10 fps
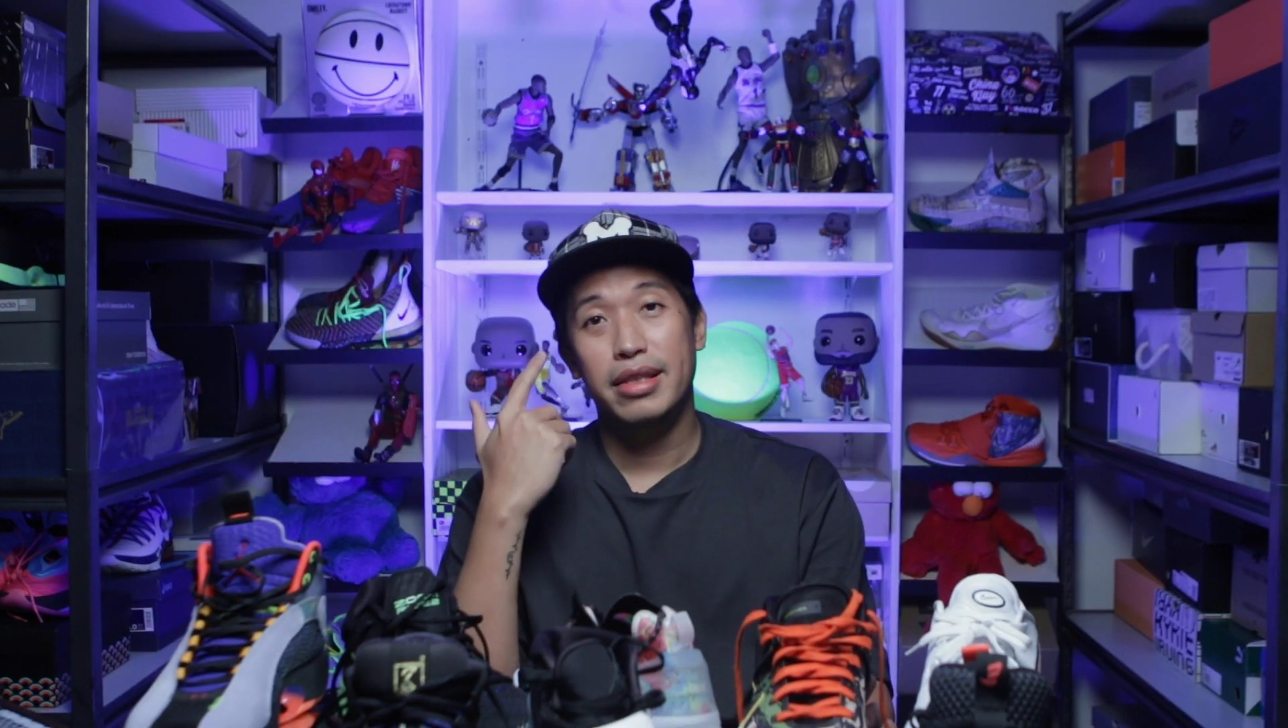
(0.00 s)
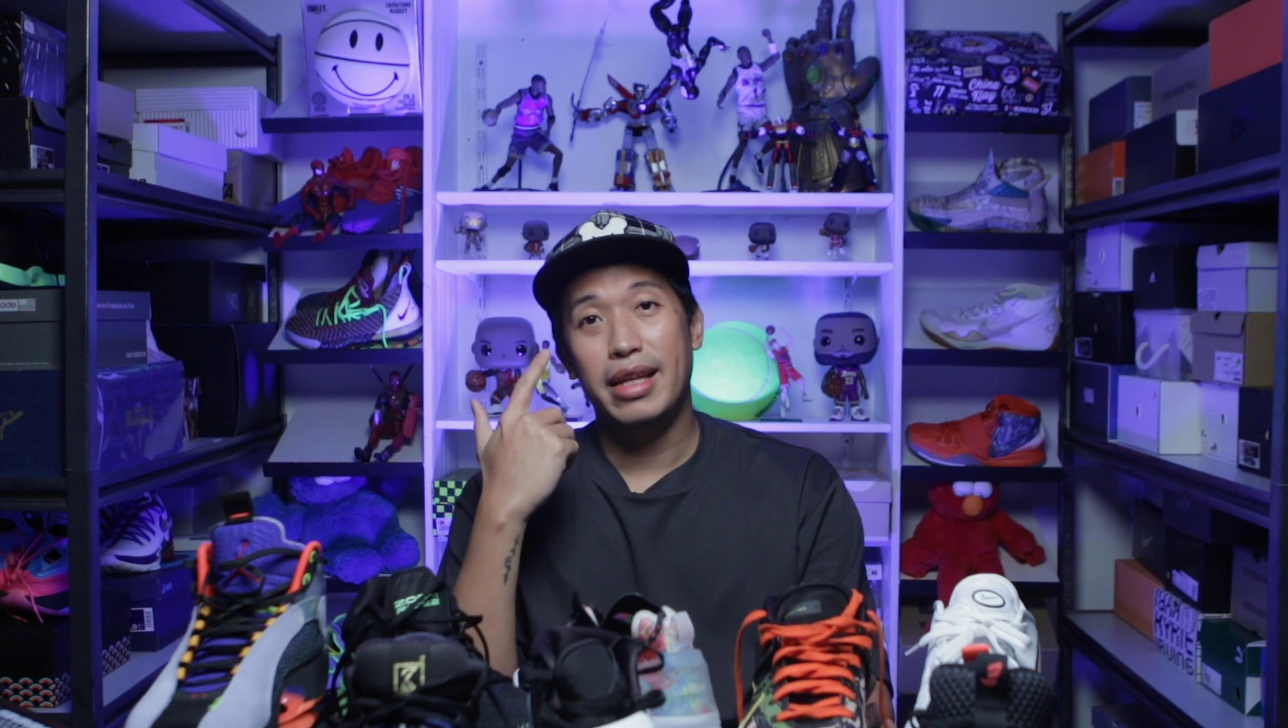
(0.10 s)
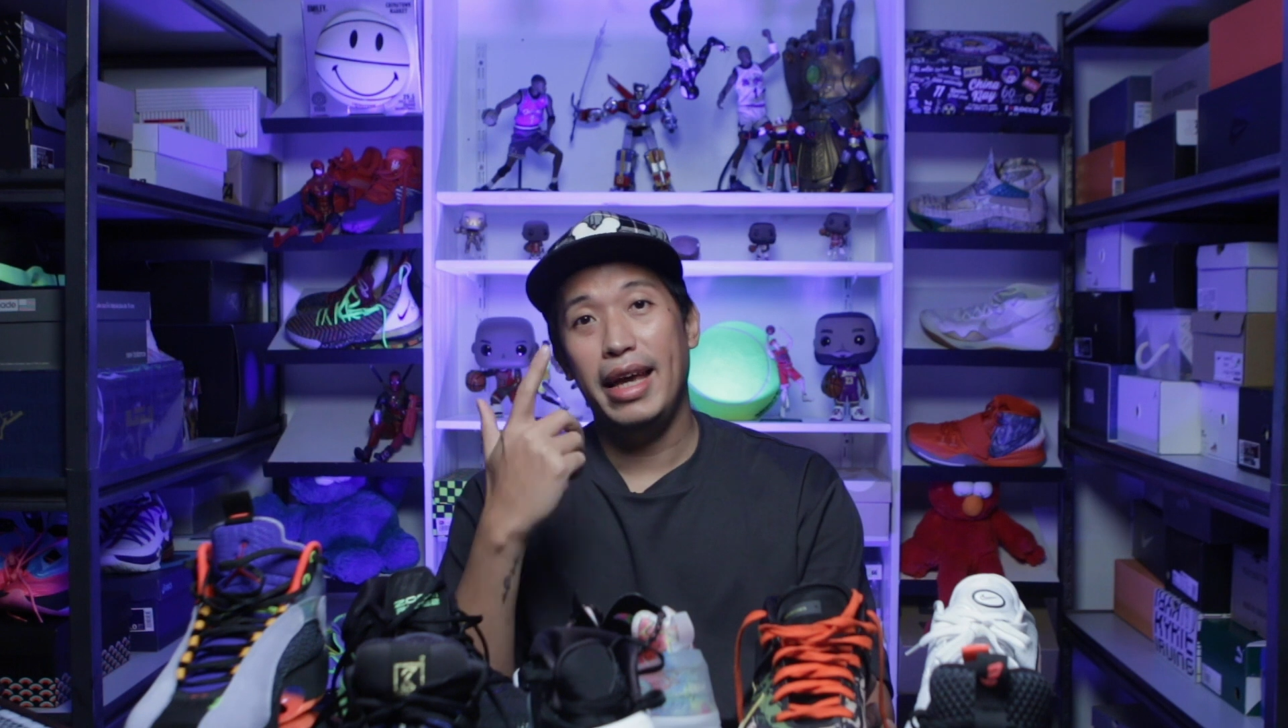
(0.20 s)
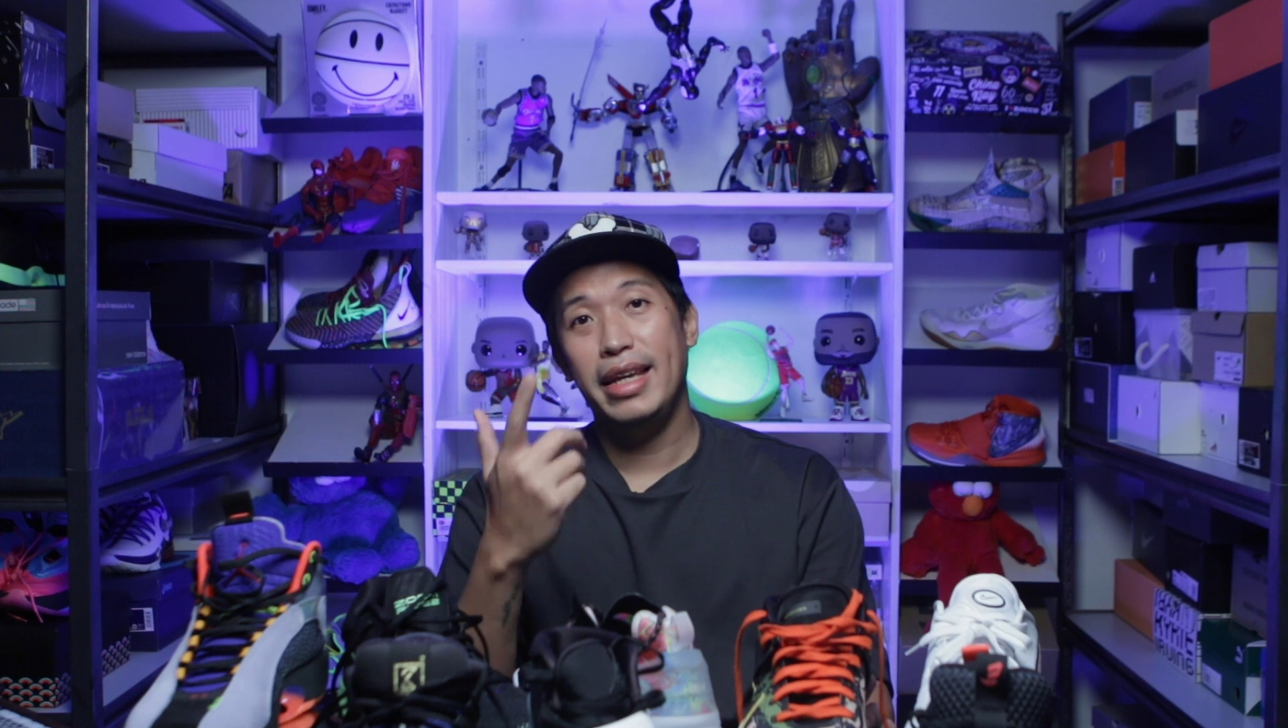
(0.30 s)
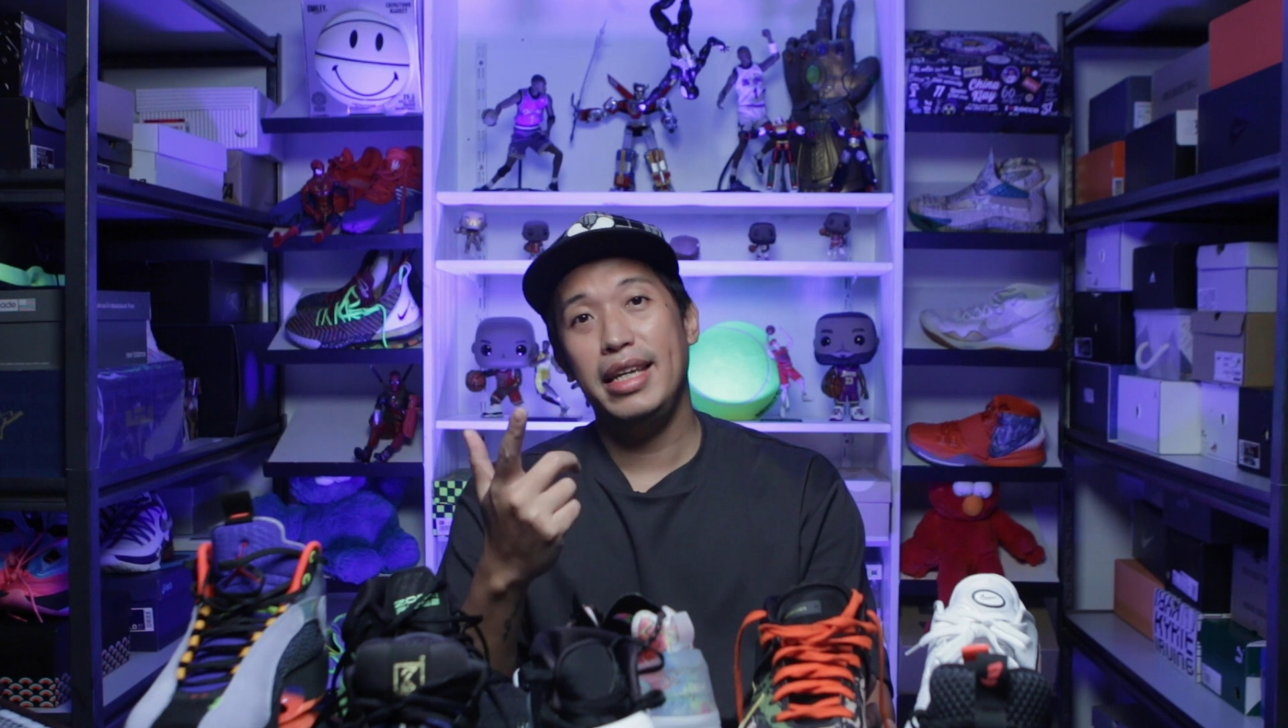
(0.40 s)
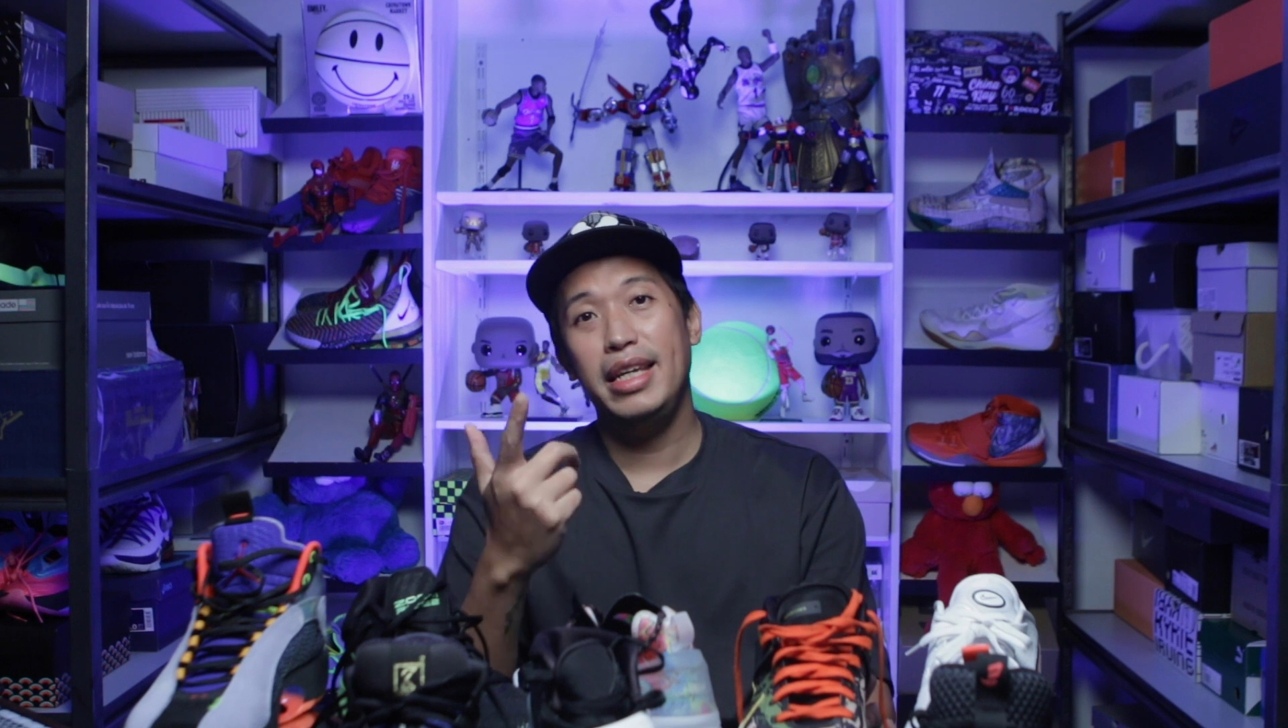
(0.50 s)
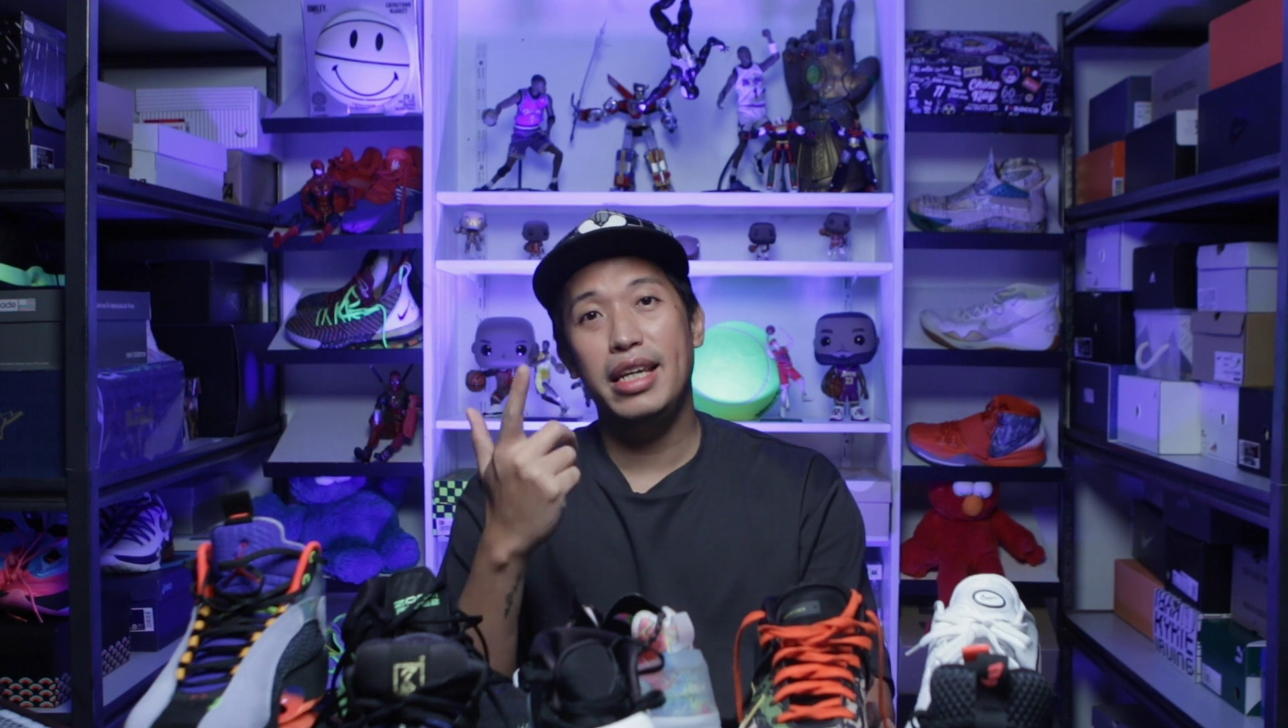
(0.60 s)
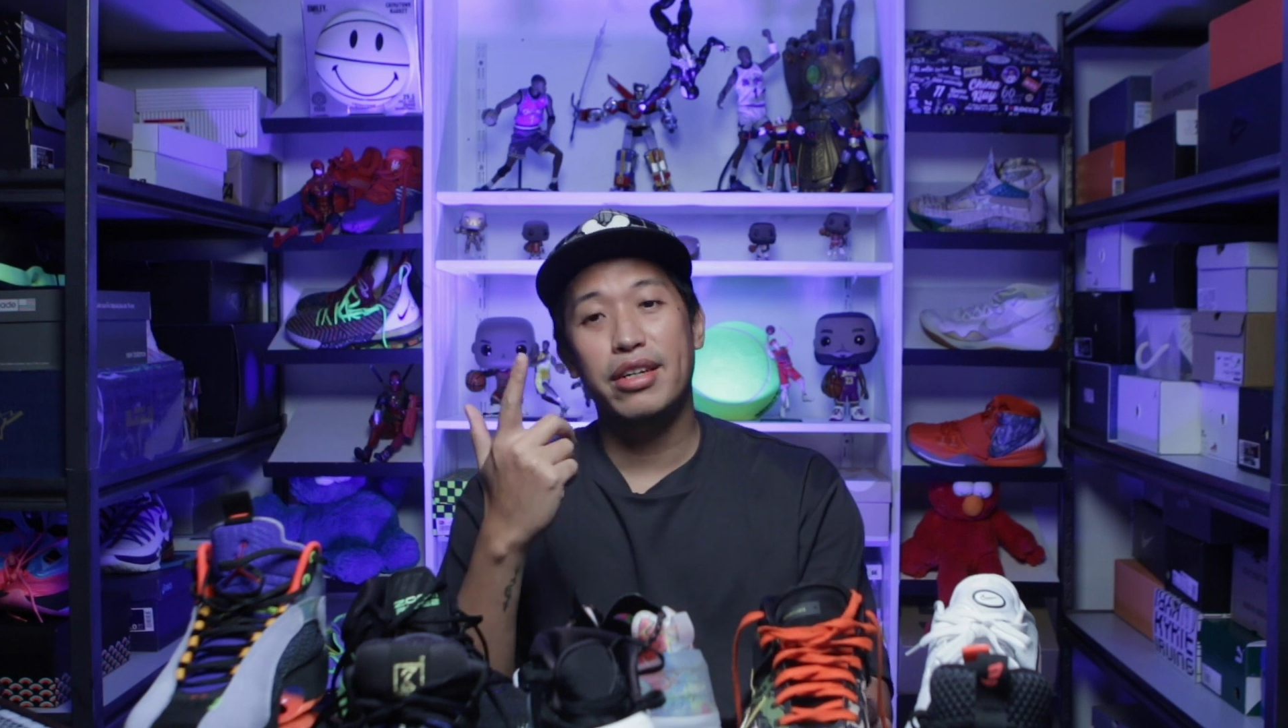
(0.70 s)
Nike